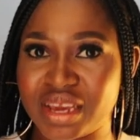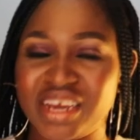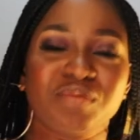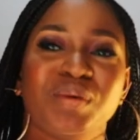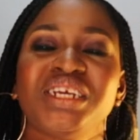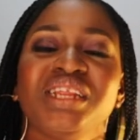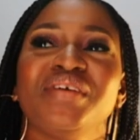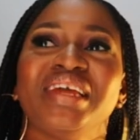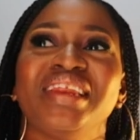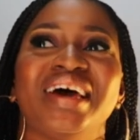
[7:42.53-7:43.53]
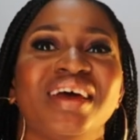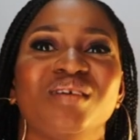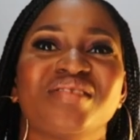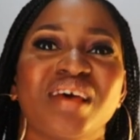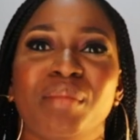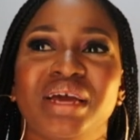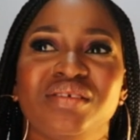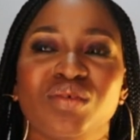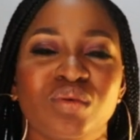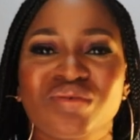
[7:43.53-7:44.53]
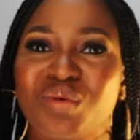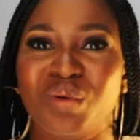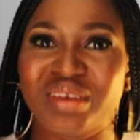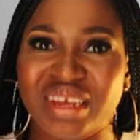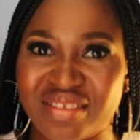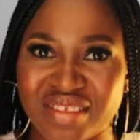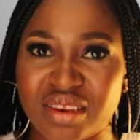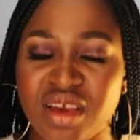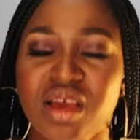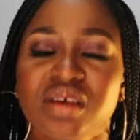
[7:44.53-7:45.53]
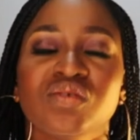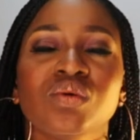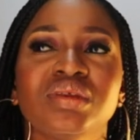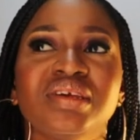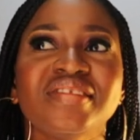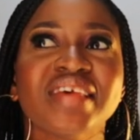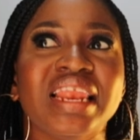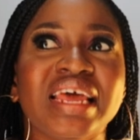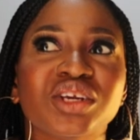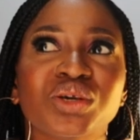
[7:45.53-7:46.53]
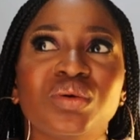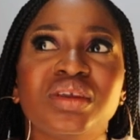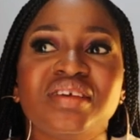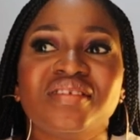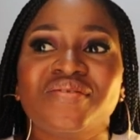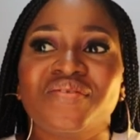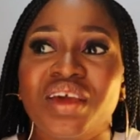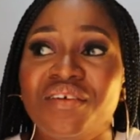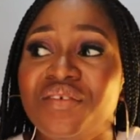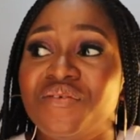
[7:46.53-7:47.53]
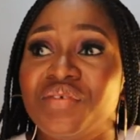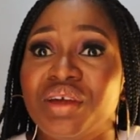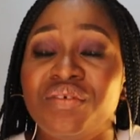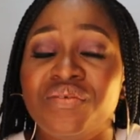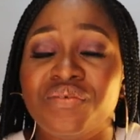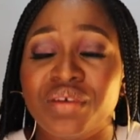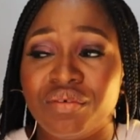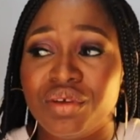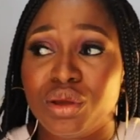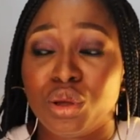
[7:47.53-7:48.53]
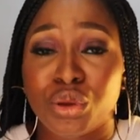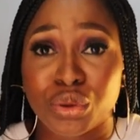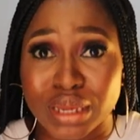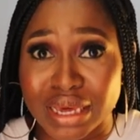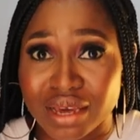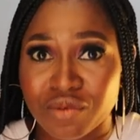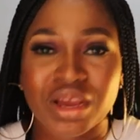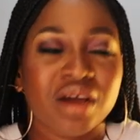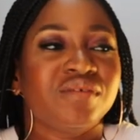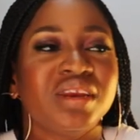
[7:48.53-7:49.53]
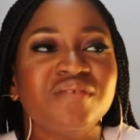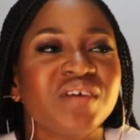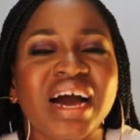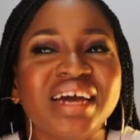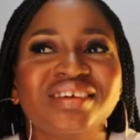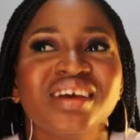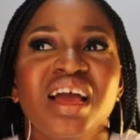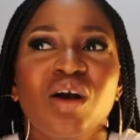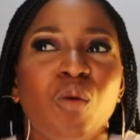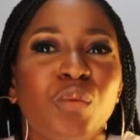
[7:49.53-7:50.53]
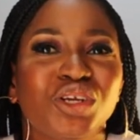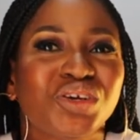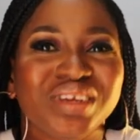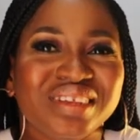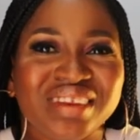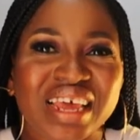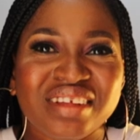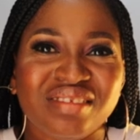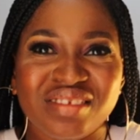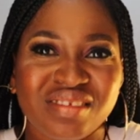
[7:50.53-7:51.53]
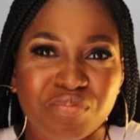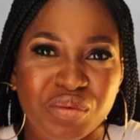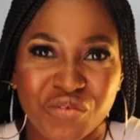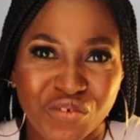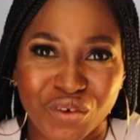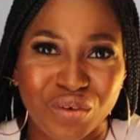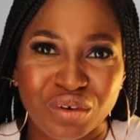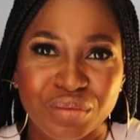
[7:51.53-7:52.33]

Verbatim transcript: especially when an Hausa man is also contesting. So this election is very, very, very unique. We have never had opportunity like this before.